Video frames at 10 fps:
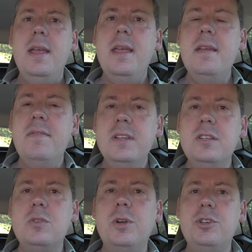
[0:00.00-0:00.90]
if this
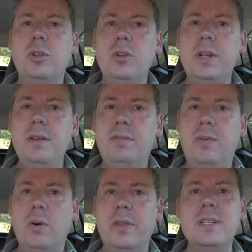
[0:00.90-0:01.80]
is what you're looking
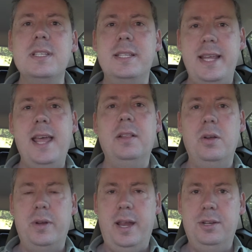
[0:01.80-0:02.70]
for, this is a 10
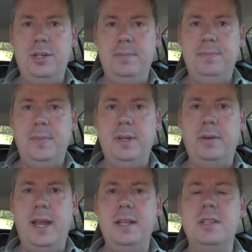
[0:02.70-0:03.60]
location.
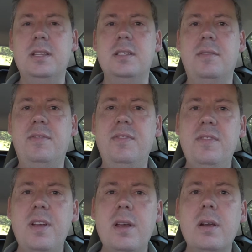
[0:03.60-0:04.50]
Okay, so this is a
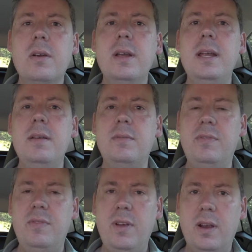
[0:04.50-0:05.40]

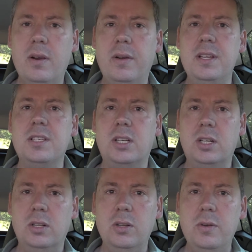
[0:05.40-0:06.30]
very
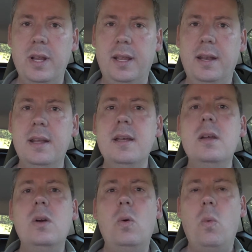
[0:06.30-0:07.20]
secluded,
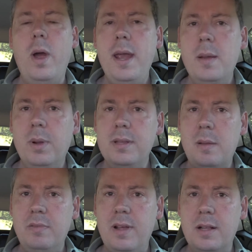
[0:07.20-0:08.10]
way up on
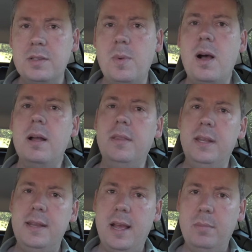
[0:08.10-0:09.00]
top of Altamont,
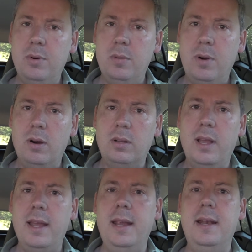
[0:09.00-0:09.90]
then down Byrne Park
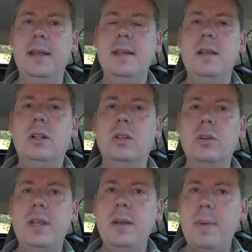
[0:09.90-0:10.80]
Lane,
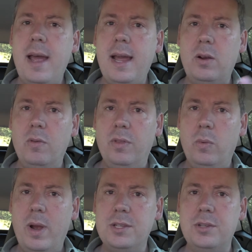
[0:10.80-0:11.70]
looking back over the
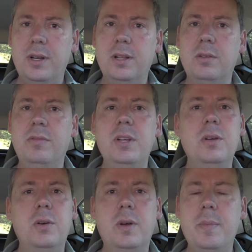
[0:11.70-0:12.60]
Western Hill
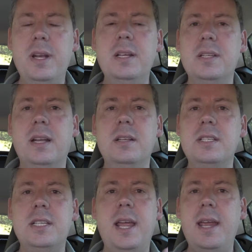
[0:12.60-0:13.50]
view. I mean, it is an
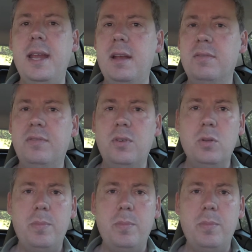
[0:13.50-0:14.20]
insane, full